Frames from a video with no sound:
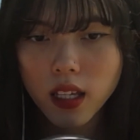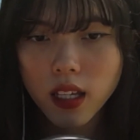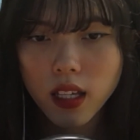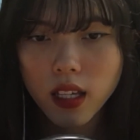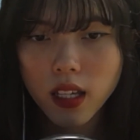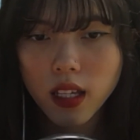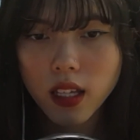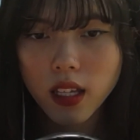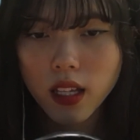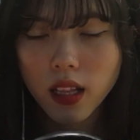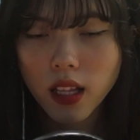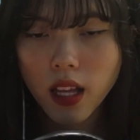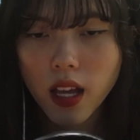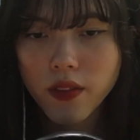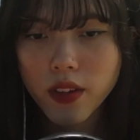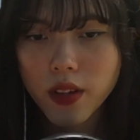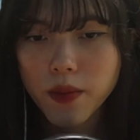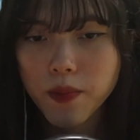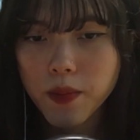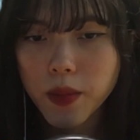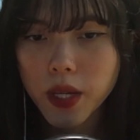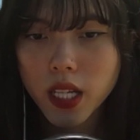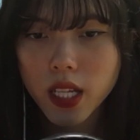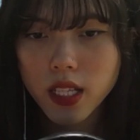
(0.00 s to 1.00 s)

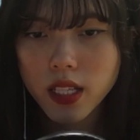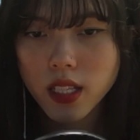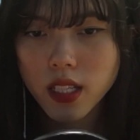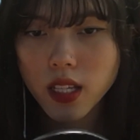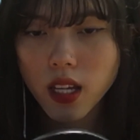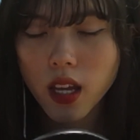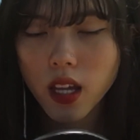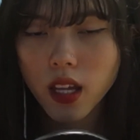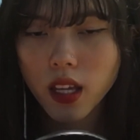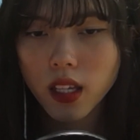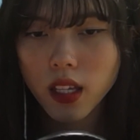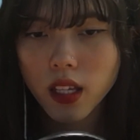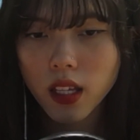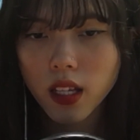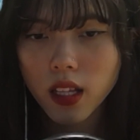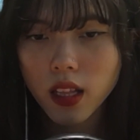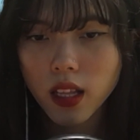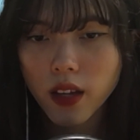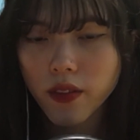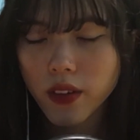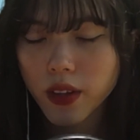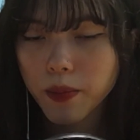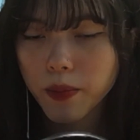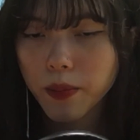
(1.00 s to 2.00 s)
11 minutes
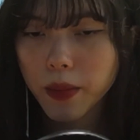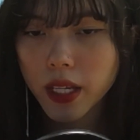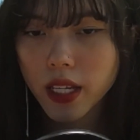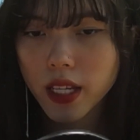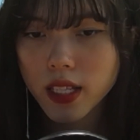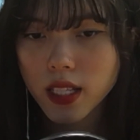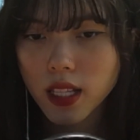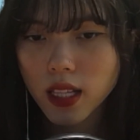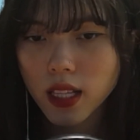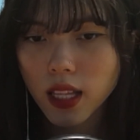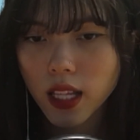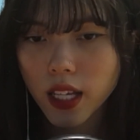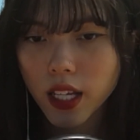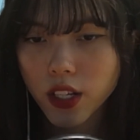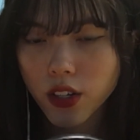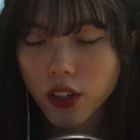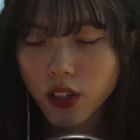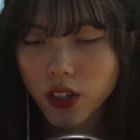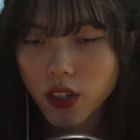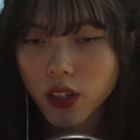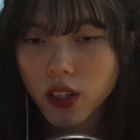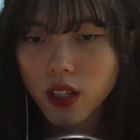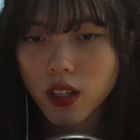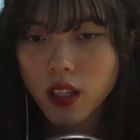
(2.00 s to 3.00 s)

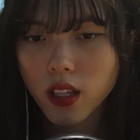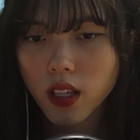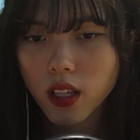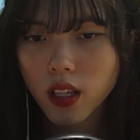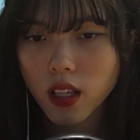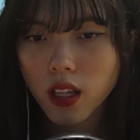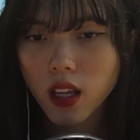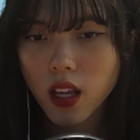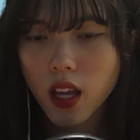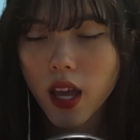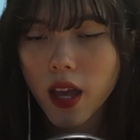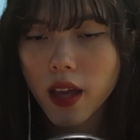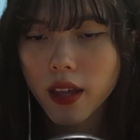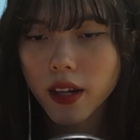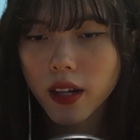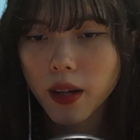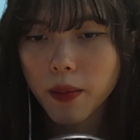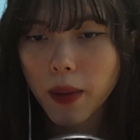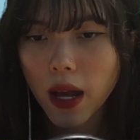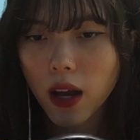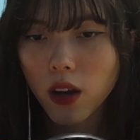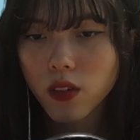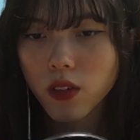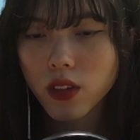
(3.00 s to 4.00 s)
later, and
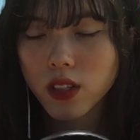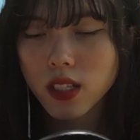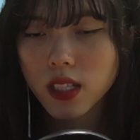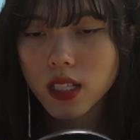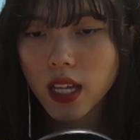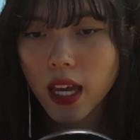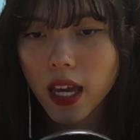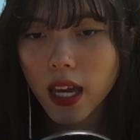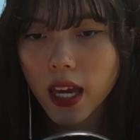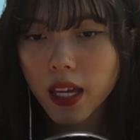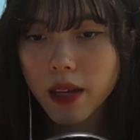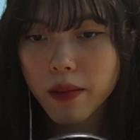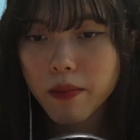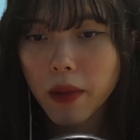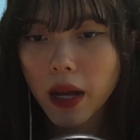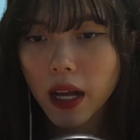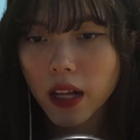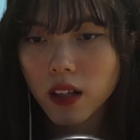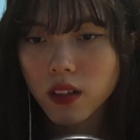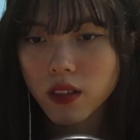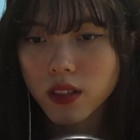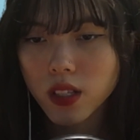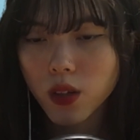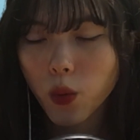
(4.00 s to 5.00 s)
about 8
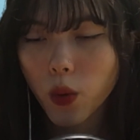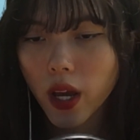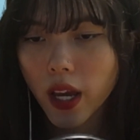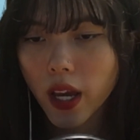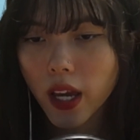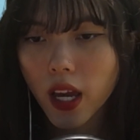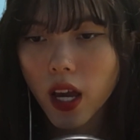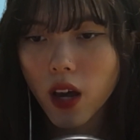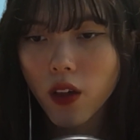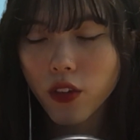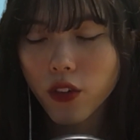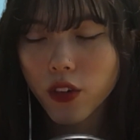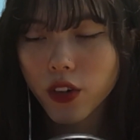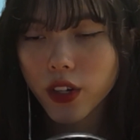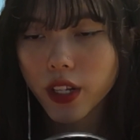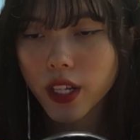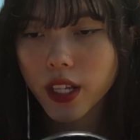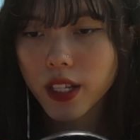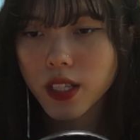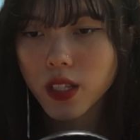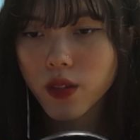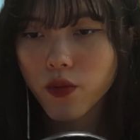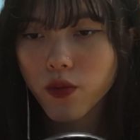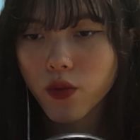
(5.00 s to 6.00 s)
miles away,
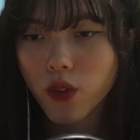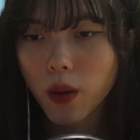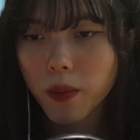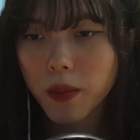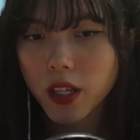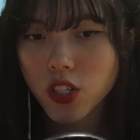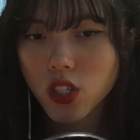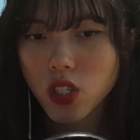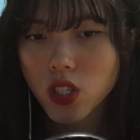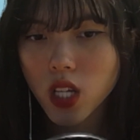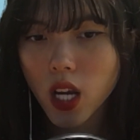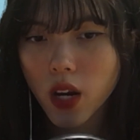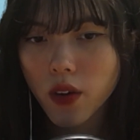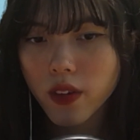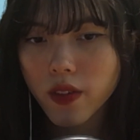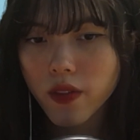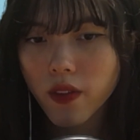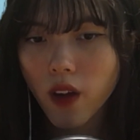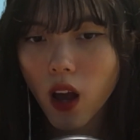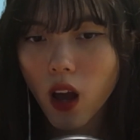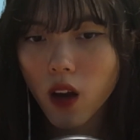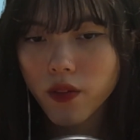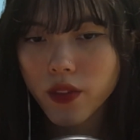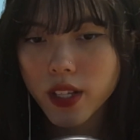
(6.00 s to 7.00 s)
authorities from the sheriff's
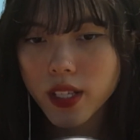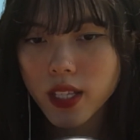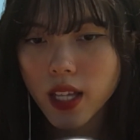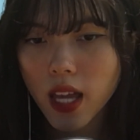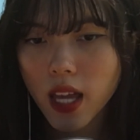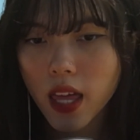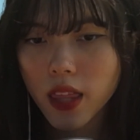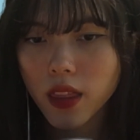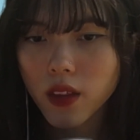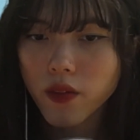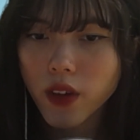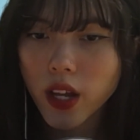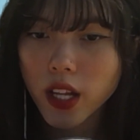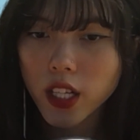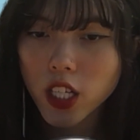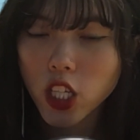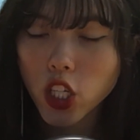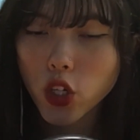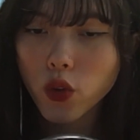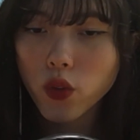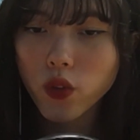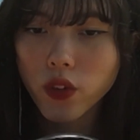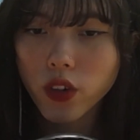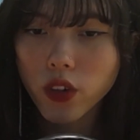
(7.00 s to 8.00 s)
office and the
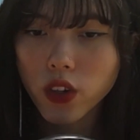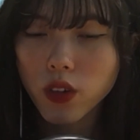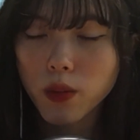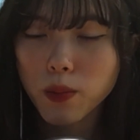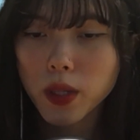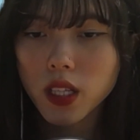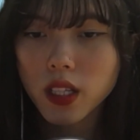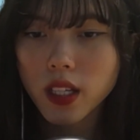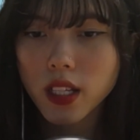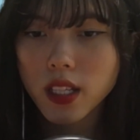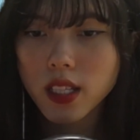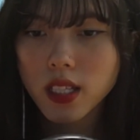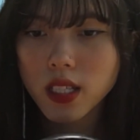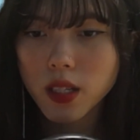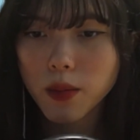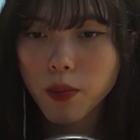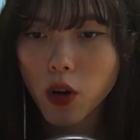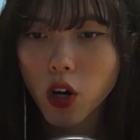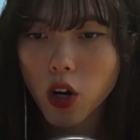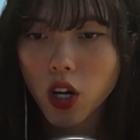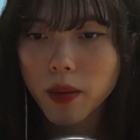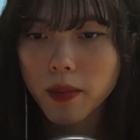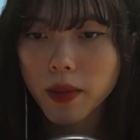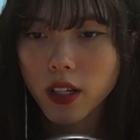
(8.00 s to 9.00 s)
Vancouver Police
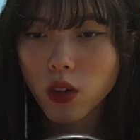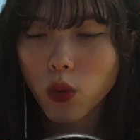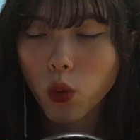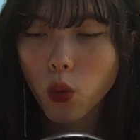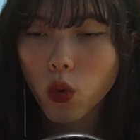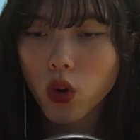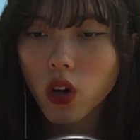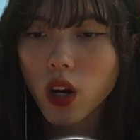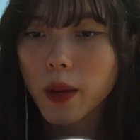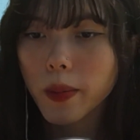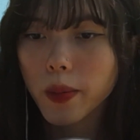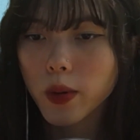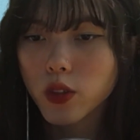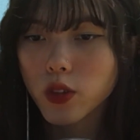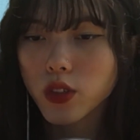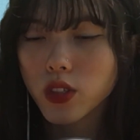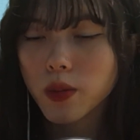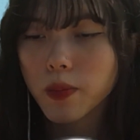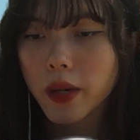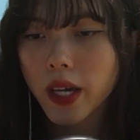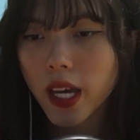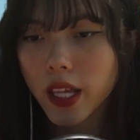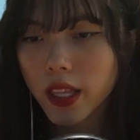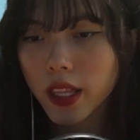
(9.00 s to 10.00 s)
Department were able to
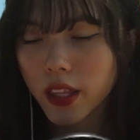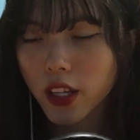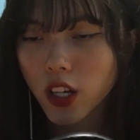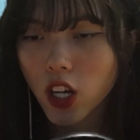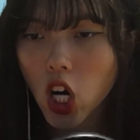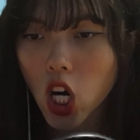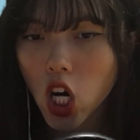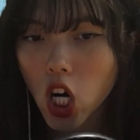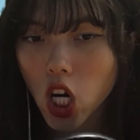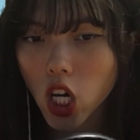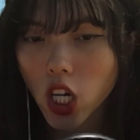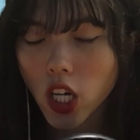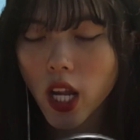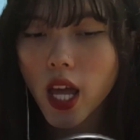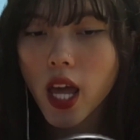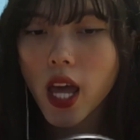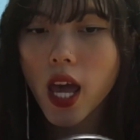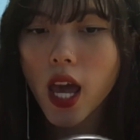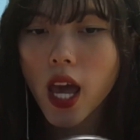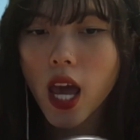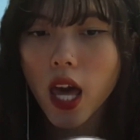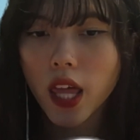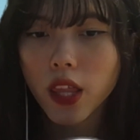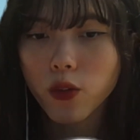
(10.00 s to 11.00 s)
pin the car.
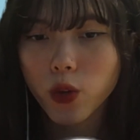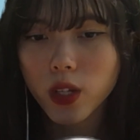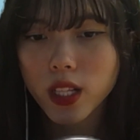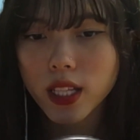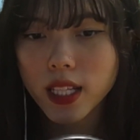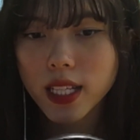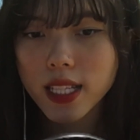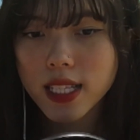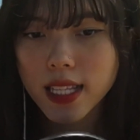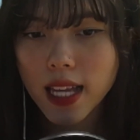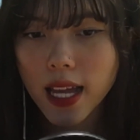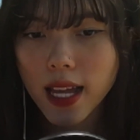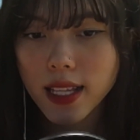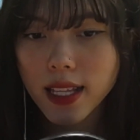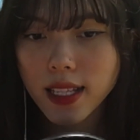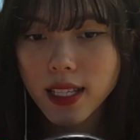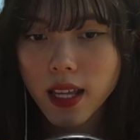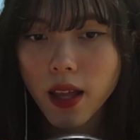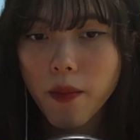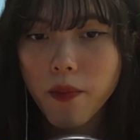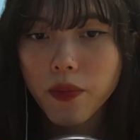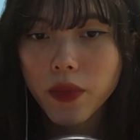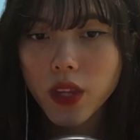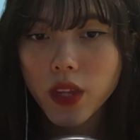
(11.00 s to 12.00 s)
And the release says
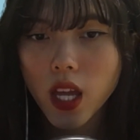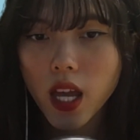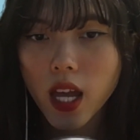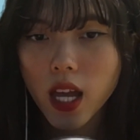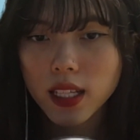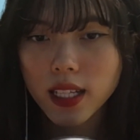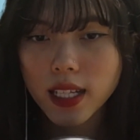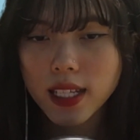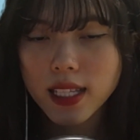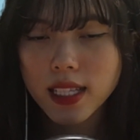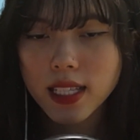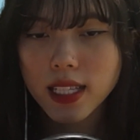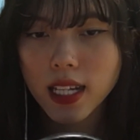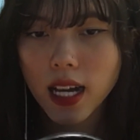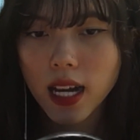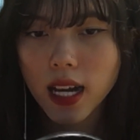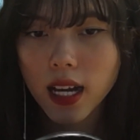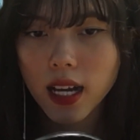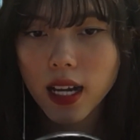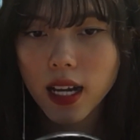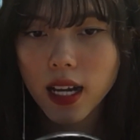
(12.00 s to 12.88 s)
Alexa